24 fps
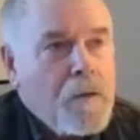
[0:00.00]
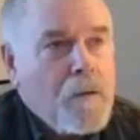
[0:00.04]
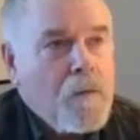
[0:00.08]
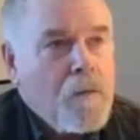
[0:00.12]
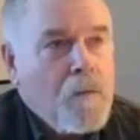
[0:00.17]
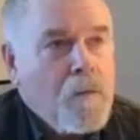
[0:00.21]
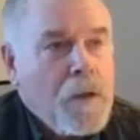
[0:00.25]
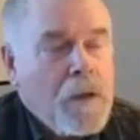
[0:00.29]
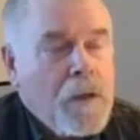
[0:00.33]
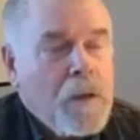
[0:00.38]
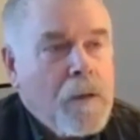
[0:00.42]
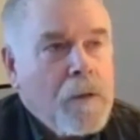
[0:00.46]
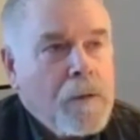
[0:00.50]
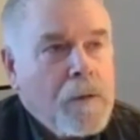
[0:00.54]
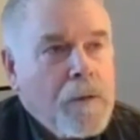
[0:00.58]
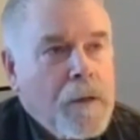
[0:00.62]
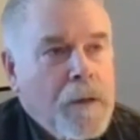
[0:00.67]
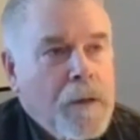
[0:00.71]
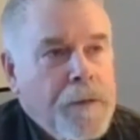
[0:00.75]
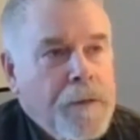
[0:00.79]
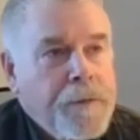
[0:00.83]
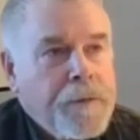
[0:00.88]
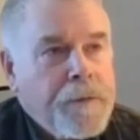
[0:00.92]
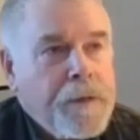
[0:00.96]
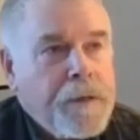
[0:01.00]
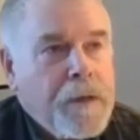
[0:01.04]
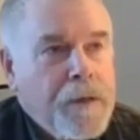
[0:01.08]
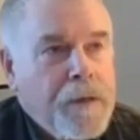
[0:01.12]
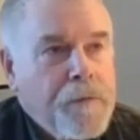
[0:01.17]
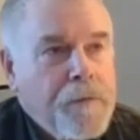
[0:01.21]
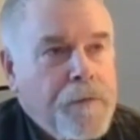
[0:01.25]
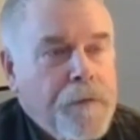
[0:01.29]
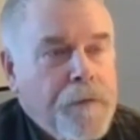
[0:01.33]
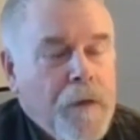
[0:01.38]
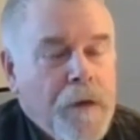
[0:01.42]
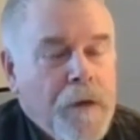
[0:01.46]
Well, I think
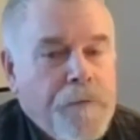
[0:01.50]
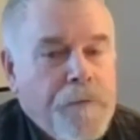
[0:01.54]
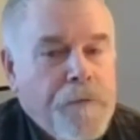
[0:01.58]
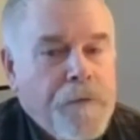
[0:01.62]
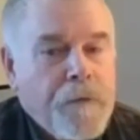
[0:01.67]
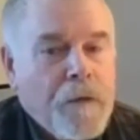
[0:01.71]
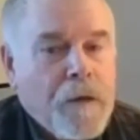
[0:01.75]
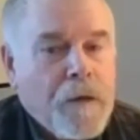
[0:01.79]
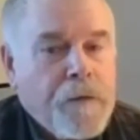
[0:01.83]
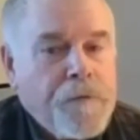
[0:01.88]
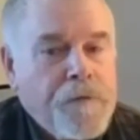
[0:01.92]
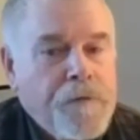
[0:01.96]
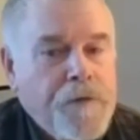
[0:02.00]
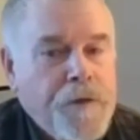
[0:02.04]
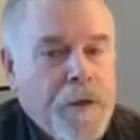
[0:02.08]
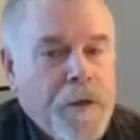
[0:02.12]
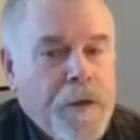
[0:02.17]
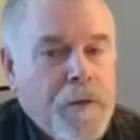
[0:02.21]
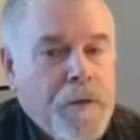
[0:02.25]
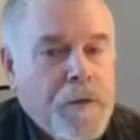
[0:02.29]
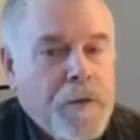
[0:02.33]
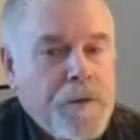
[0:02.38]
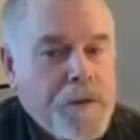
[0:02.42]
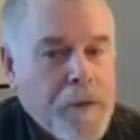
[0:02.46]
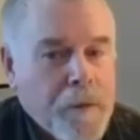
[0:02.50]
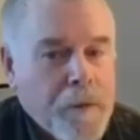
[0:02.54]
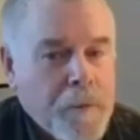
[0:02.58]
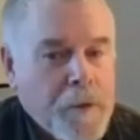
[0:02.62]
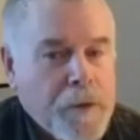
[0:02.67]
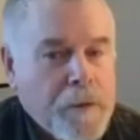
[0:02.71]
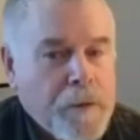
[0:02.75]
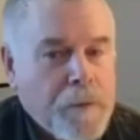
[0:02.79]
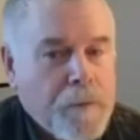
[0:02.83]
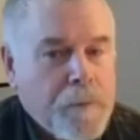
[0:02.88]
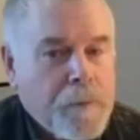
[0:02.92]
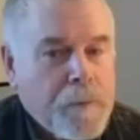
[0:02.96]
I've shared some of
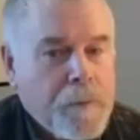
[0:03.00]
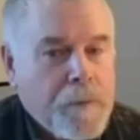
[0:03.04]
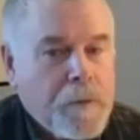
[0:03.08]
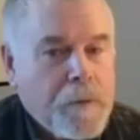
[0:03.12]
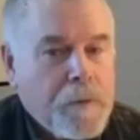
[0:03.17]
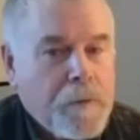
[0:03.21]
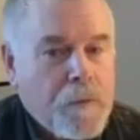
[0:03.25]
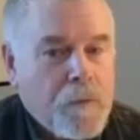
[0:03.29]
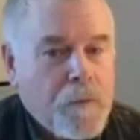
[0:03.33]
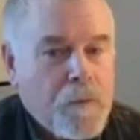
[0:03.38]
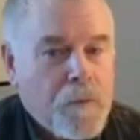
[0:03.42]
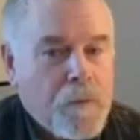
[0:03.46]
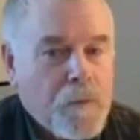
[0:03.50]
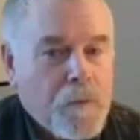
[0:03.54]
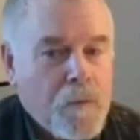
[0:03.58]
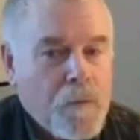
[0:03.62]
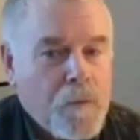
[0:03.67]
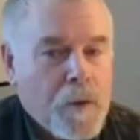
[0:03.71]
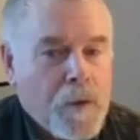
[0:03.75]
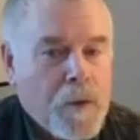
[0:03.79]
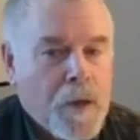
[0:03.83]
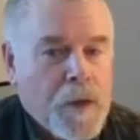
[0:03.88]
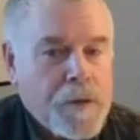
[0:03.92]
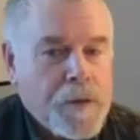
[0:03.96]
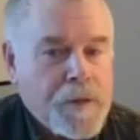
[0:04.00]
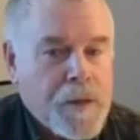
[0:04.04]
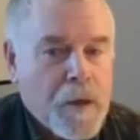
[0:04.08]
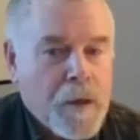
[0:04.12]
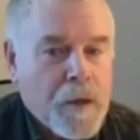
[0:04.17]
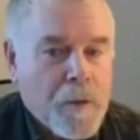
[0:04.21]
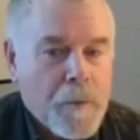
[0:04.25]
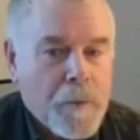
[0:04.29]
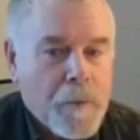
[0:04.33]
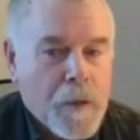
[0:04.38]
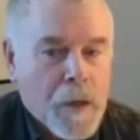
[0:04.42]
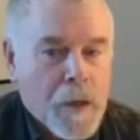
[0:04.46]
them to realize
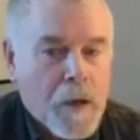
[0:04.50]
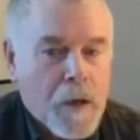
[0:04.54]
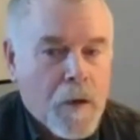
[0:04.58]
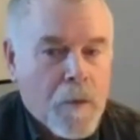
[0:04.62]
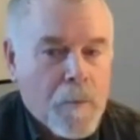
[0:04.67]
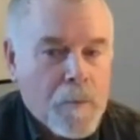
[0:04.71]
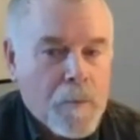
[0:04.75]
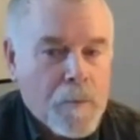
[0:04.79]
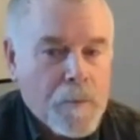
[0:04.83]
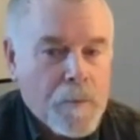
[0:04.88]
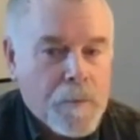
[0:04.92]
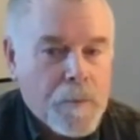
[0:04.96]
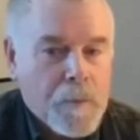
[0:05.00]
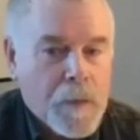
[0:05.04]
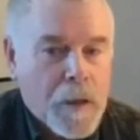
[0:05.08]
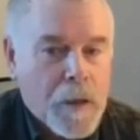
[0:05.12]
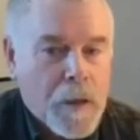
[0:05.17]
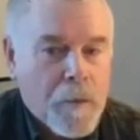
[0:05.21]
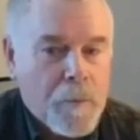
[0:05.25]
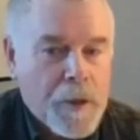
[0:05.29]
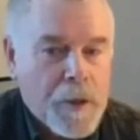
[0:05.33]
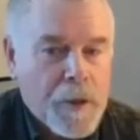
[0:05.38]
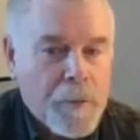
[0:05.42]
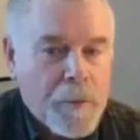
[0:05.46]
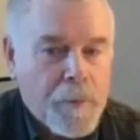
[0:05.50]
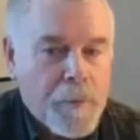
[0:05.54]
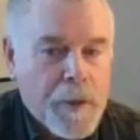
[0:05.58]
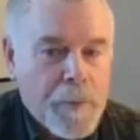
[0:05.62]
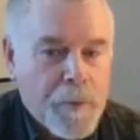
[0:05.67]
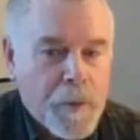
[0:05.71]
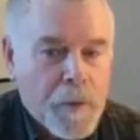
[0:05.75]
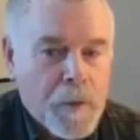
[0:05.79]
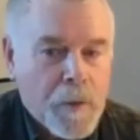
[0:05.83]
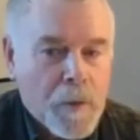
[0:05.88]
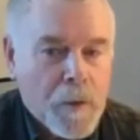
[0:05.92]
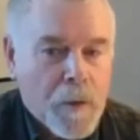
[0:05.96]
how many
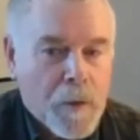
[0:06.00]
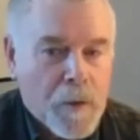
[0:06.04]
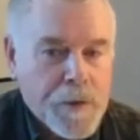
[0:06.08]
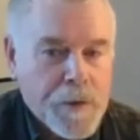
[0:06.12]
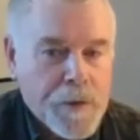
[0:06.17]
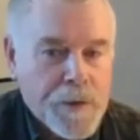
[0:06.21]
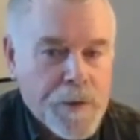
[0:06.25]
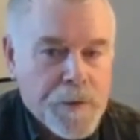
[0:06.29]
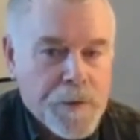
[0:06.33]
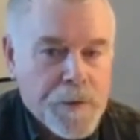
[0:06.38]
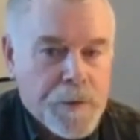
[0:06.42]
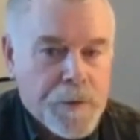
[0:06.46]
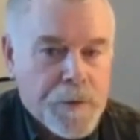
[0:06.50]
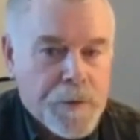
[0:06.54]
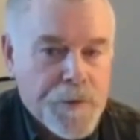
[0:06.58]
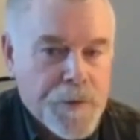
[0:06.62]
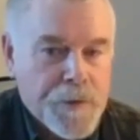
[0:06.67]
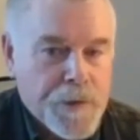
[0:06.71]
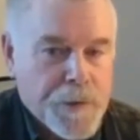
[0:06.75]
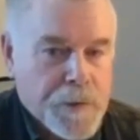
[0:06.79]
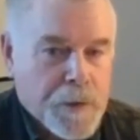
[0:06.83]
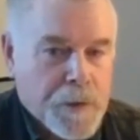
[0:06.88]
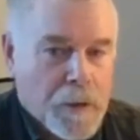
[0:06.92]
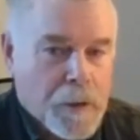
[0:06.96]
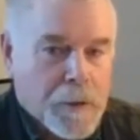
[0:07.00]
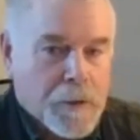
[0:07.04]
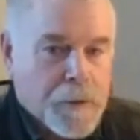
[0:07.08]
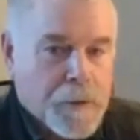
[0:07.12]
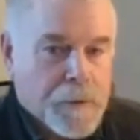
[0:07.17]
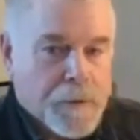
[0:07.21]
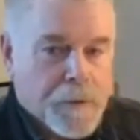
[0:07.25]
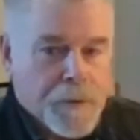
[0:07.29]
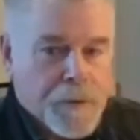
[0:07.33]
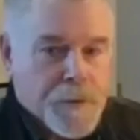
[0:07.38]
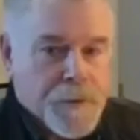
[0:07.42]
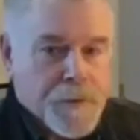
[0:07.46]
people are still stuck
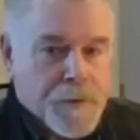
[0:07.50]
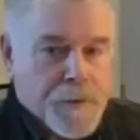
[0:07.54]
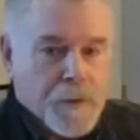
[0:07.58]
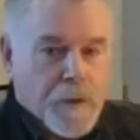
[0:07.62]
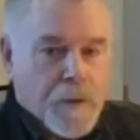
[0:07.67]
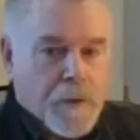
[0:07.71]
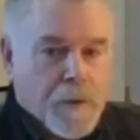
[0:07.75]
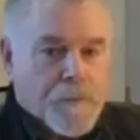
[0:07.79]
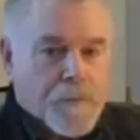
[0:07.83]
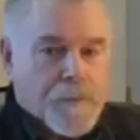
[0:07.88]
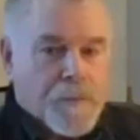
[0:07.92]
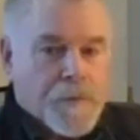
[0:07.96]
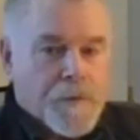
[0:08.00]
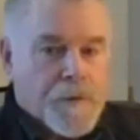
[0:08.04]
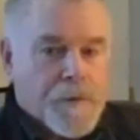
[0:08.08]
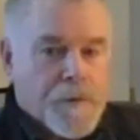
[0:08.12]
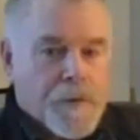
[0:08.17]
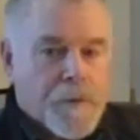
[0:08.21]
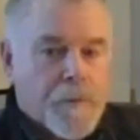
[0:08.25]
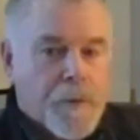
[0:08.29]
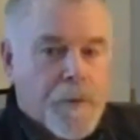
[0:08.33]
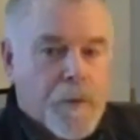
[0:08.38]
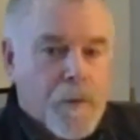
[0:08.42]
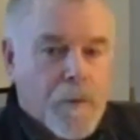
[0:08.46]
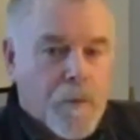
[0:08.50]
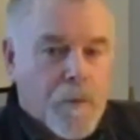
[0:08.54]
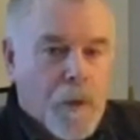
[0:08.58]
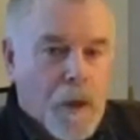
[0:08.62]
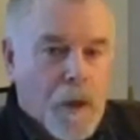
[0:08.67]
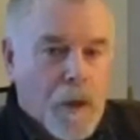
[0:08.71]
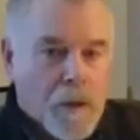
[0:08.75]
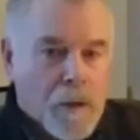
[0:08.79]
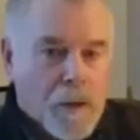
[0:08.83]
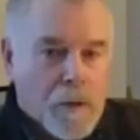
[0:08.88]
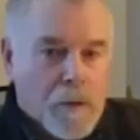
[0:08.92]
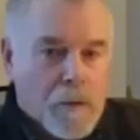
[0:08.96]
in this simple
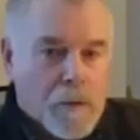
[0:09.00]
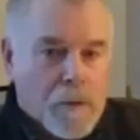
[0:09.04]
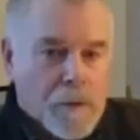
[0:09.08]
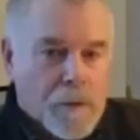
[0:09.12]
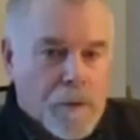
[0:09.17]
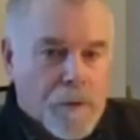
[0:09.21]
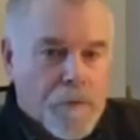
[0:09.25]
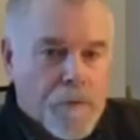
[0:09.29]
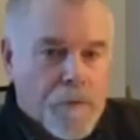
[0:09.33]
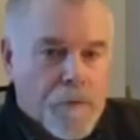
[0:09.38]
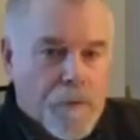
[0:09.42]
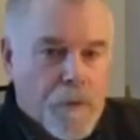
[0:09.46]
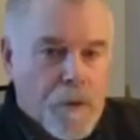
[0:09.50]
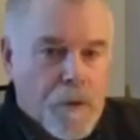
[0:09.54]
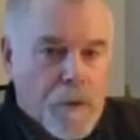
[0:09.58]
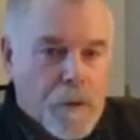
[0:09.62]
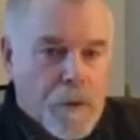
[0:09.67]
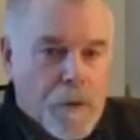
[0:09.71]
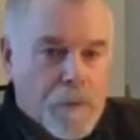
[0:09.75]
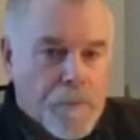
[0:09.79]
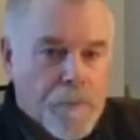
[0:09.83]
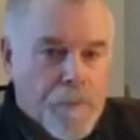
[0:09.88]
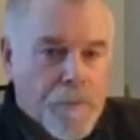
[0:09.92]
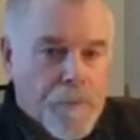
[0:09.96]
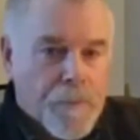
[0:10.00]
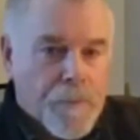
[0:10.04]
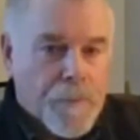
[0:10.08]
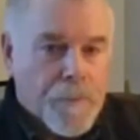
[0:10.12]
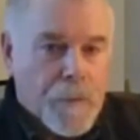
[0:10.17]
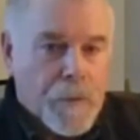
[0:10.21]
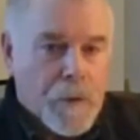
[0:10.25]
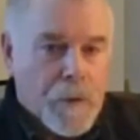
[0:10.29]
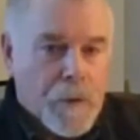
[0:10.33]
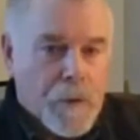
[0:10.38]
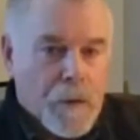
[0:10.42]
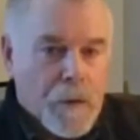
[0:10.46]
model, if you will,
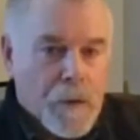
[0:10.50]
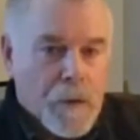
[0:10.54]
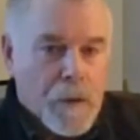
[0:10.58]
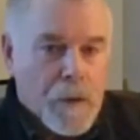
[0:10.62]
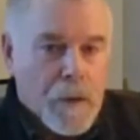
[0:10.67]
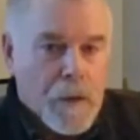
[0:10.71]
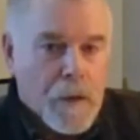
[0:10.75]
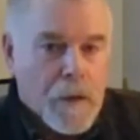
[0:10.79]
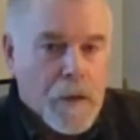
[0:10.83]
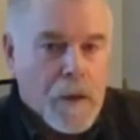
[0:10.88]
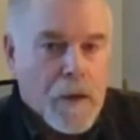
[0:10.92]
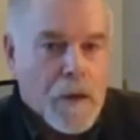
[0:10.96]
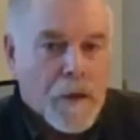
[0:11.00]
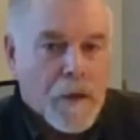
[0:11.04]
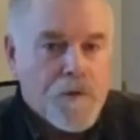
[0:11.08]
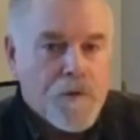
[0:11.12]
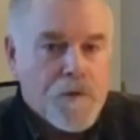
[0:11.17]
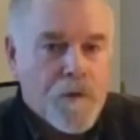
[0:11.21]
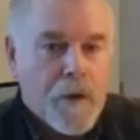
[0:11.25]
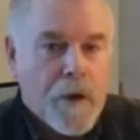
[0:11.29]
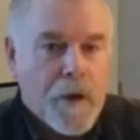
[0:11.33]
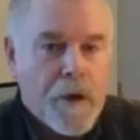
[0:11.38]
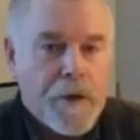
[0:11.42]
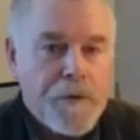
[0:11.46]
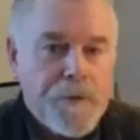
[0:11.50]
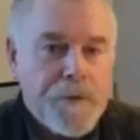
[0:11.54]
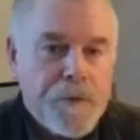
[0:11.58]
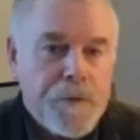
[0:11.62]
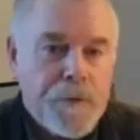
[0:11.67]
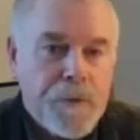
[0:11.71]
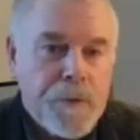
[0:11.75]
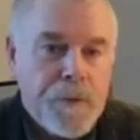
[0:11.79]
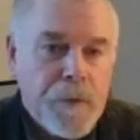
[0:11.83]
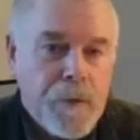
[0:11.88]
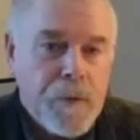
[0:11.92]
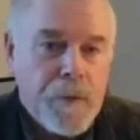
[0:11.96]
and trying
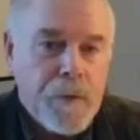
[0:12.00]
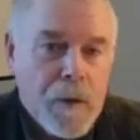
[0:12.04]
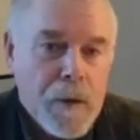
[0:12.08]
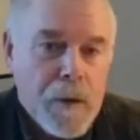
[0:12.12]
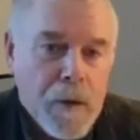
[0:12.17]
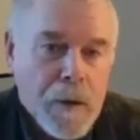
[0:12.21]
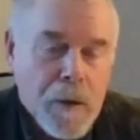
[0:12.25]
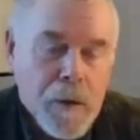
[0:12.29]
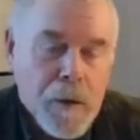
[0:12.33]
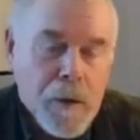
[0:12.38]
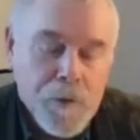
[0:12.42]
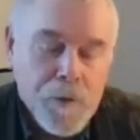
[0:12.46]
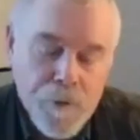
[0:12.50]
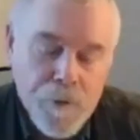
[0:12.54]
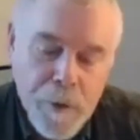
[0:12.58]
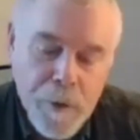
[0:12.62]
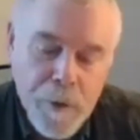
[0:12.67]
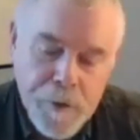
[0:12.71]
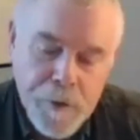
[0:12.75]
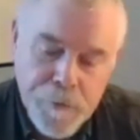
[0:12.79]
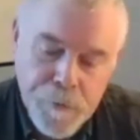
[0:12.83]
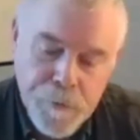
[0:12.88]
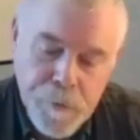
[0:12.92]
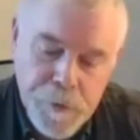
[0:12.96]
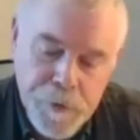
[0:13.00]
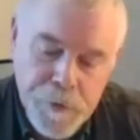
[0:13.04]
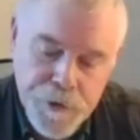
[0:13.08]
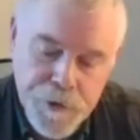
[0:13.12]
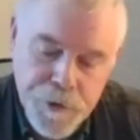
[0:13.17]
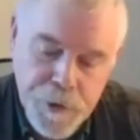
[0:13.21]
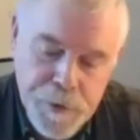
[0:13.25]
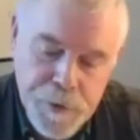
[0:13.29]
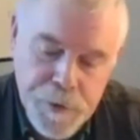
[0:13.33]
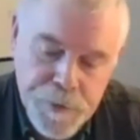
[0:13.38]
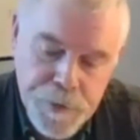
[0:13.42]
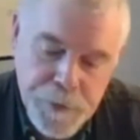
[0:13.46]
to
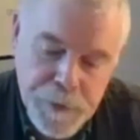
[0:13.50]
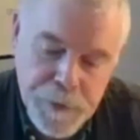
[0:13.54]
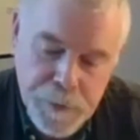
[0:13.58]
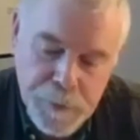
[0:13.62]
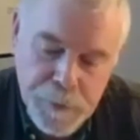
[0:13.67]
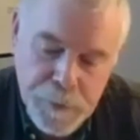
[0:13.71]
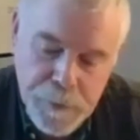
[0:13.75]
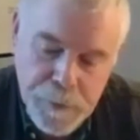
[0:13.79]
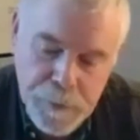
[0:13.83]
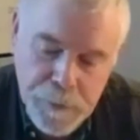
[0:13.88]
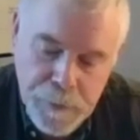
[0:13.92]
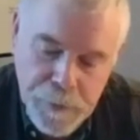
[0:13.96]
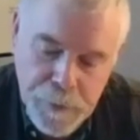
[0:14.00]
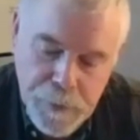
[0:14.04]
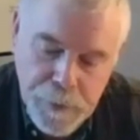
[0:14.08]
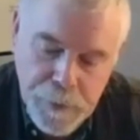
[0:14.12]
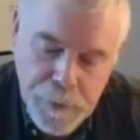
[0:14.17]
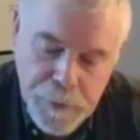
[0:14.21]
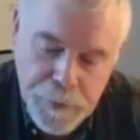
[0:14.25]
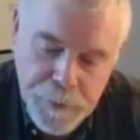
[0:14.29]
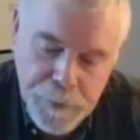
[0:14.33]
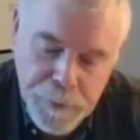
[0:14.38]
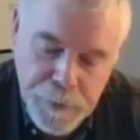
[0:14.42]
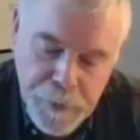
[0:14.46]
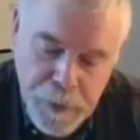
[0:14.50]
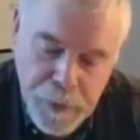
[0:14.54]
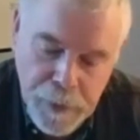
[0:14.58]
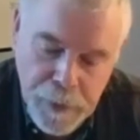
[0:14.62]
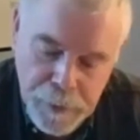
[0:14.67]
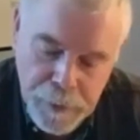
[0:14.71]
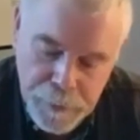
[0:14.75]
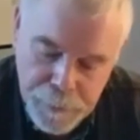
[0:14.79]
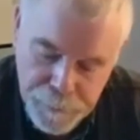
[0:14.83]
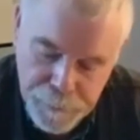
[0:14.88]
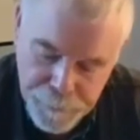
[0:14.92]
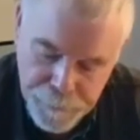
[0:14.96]
adjust into
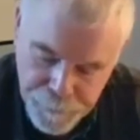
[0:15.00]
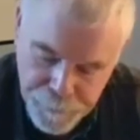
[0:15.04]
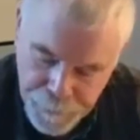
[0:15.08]
that.